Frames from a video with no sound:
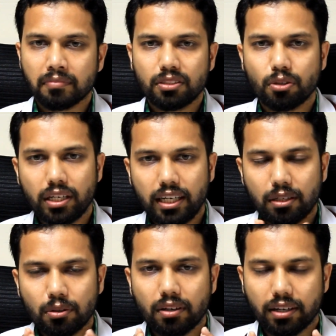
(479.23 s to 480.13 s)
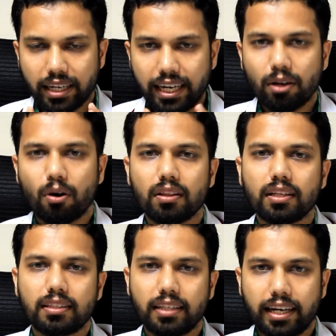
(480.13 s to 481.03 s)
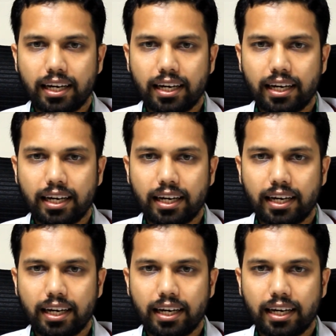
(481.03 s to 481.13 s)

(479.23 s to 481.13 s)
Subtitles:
So you need to read all the theory